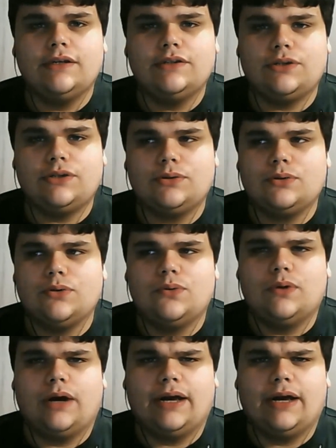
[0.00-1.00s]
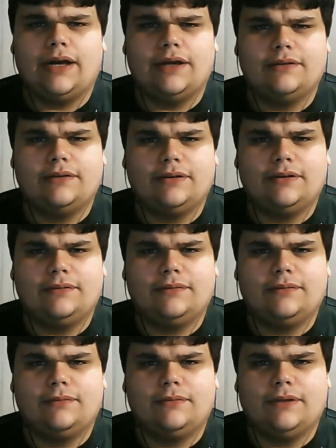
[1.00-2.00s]
to
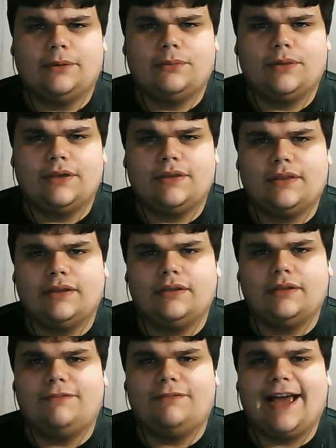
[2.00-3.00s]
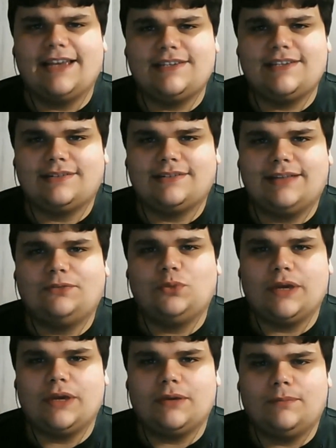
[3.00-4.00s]
the vast
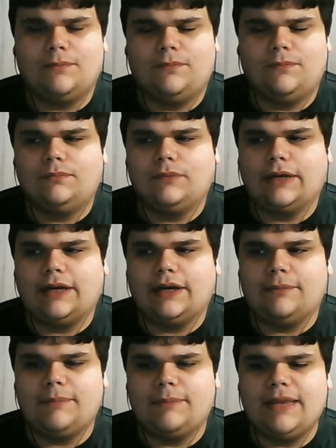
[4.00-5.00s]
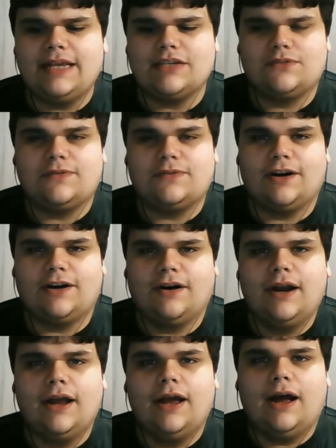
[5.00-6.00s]
left-wing media
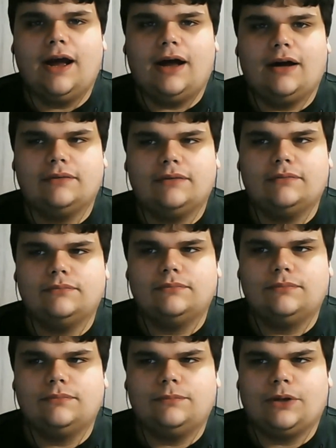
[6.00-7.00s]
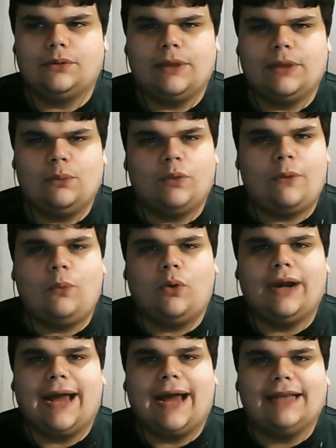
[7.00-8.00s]
sphere. They
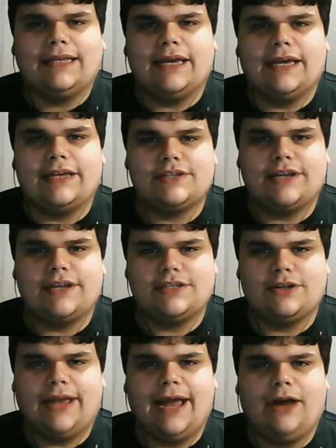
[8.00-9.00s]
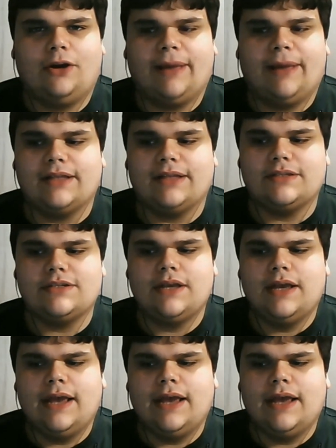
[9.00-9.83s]
weren't acting as their counterbalance,